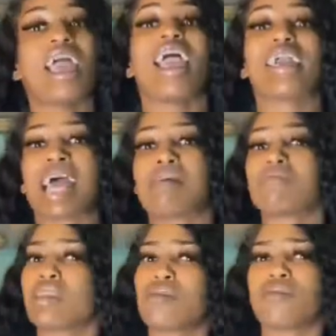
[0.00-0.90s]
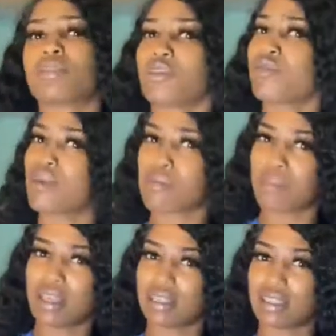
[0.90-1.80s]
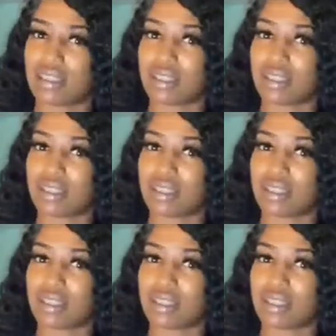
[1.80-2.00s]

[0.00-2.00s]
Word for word: and comment below what's your favorite piece.